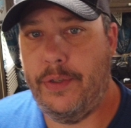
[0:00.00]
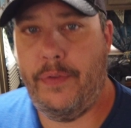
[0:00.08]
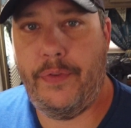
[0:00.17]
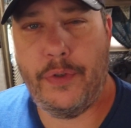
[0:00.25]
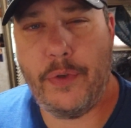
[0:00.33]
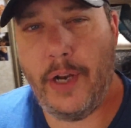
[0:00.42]
So
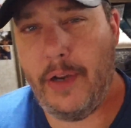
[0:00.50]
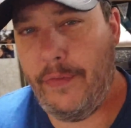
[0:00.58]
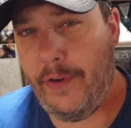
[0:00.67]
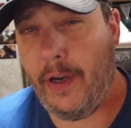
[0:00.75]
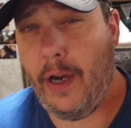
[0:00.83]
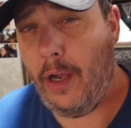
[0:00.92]
if you're trying to
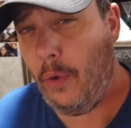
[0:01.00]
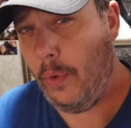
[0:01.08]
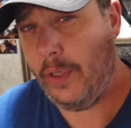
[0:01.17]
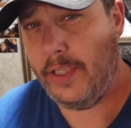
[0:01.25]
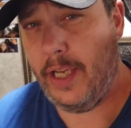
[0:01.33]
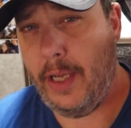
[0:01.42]
figure out
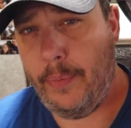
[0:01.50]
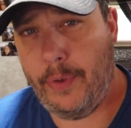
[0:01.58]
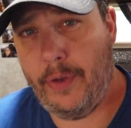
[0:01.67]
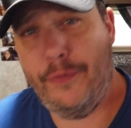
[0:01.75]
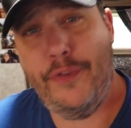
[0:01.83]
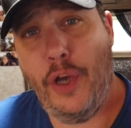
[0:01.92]
what type
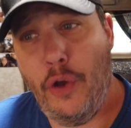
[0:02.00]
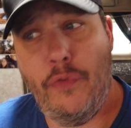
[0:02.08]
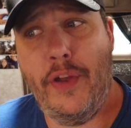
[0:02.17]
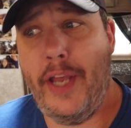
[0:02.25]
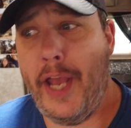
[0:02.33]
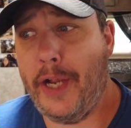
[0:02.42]
of tow
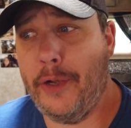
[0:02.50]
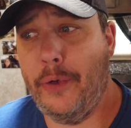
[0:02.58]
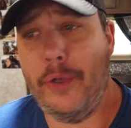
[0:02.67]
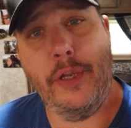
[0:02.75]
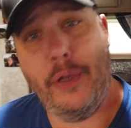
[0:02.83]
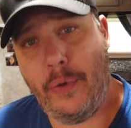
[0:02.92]

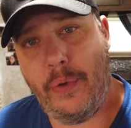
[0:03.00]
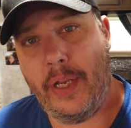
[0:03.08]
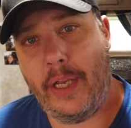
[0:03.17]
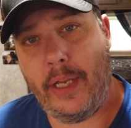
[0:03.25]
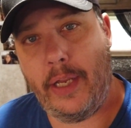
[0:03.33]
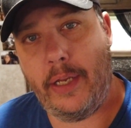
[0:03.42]
vehicle you
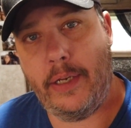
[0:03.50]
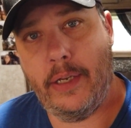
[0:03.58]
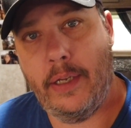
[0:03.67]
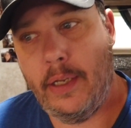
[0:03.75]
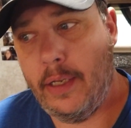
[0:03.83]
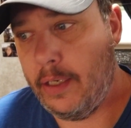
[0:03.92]
need
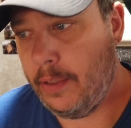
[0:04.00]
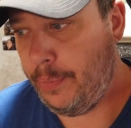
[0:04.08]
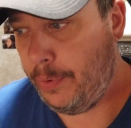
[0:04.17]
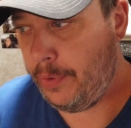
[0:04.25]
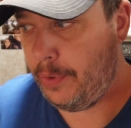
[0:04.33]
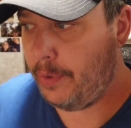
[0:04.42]
to
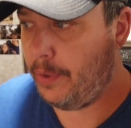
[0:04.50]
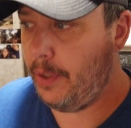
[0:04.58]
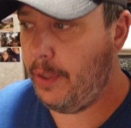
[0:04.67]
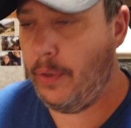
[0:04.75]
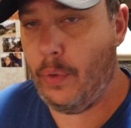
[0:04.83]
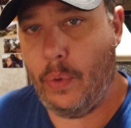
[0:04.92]
pull
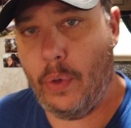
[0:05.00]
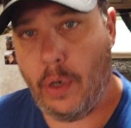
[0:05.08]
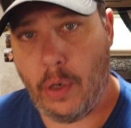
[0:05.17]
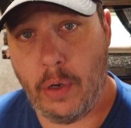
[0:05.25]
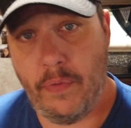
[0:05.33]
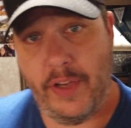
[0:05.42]
your
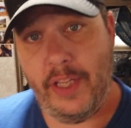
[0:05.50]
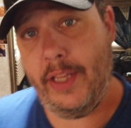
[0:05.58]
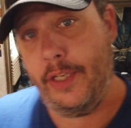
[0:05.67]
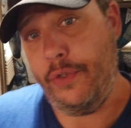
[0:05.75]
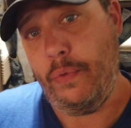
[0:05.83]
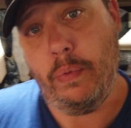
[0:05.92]
RV
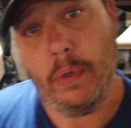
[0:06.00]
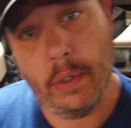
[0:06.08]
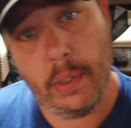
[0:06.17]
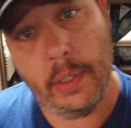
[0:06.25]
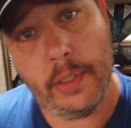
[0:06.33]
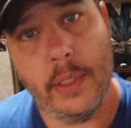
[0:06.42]
that you
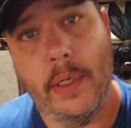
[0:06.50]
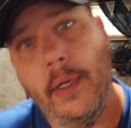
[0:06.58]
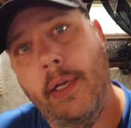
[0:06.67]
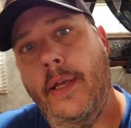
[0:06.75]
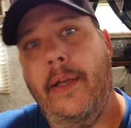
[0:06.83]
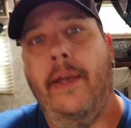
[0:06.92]
want,
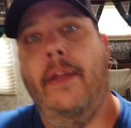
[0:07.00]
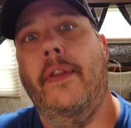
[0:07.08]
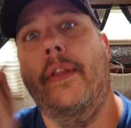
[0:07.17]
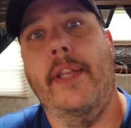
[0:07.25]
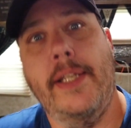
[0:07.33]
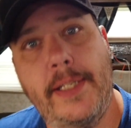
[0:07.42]

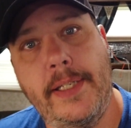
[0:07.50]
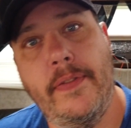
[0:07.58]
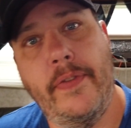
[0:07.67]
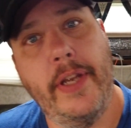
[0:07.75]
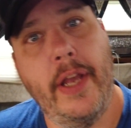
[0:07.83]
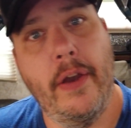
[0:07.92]
then this is the
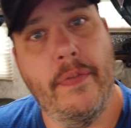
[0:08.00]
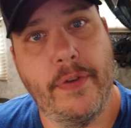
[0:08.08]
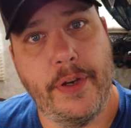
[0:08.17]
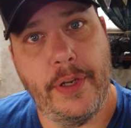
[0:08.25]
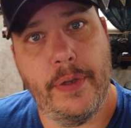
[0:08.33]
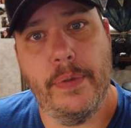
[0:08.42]
video
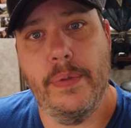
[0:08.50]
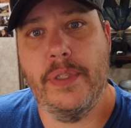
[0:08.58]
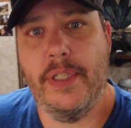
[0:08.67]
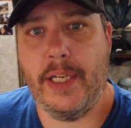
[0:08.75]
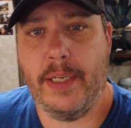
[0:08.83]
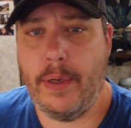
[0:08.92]
for you.
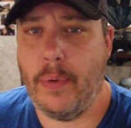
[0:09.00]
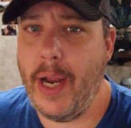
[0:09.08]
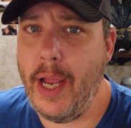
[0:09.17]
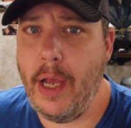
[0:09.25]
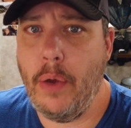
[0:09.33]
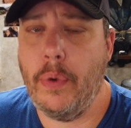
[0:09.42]
Stick
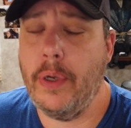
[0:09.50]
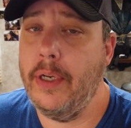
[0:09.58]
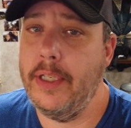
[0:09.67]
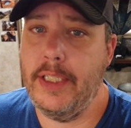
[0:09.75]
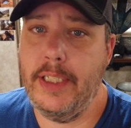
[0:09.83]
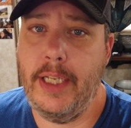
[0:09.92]
around. We're going
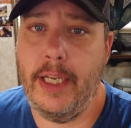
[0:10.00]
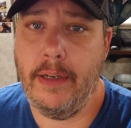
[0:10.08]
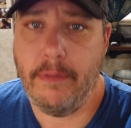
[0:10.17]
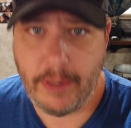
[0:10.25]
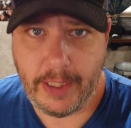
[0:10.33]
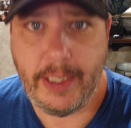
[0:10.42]
to tell you
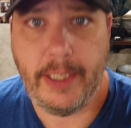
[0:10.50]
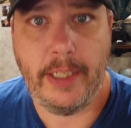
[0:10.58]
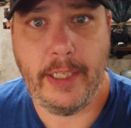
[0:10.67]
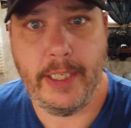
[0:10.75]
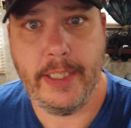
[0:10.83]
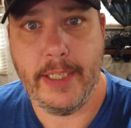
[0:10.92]
everything
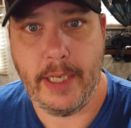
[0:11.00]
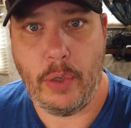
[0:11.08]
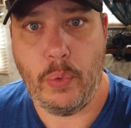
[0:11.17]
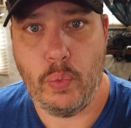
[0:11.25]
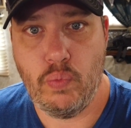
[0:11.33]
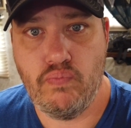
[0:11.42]
you need to
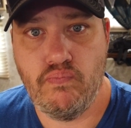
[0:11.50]
know.